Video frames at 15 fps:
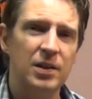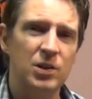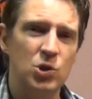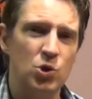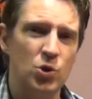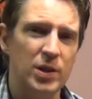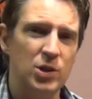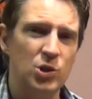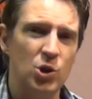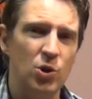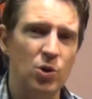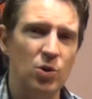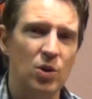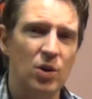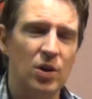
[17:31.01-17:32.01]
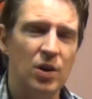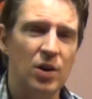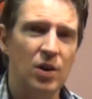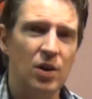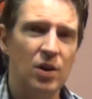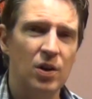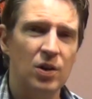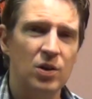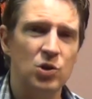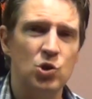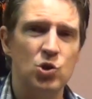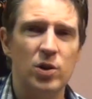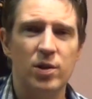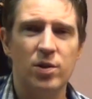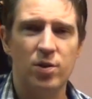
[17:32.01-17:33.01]
String 2,
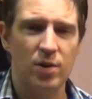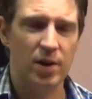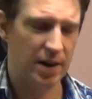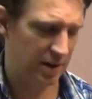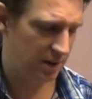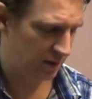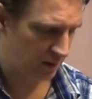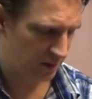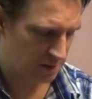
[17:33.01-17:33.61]
string 3.